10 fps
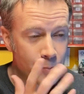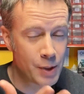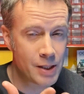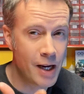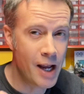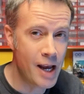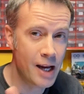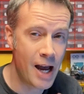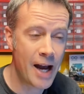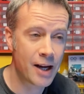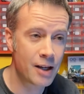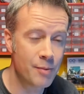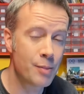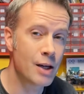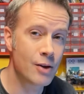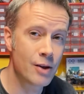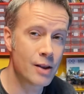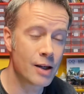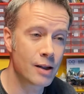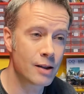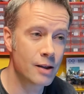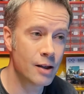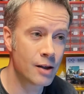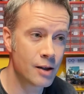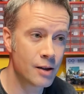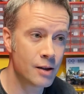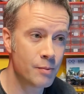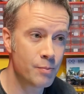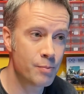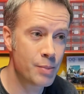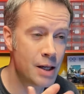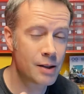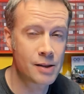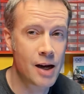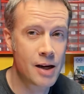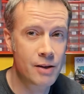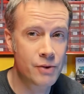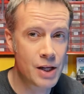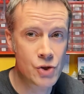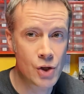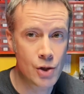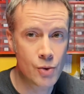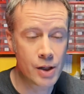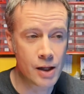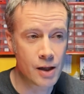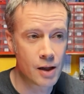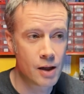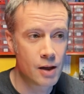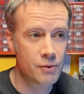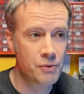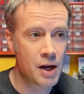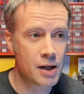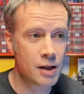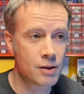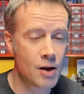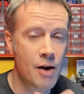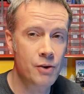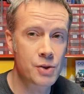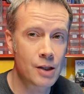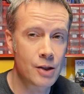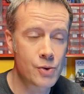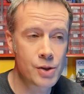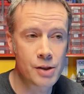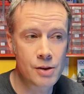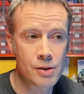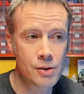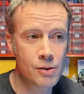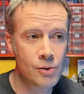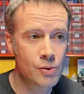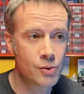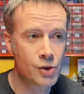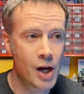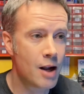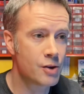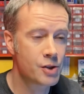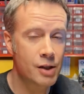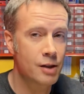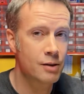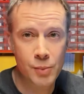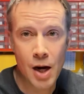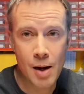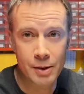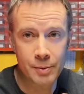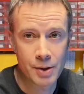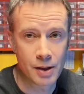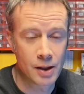But today, a hack can be a good thing. It can be a sign of ingenuity, finding novel solutions to challenging problems.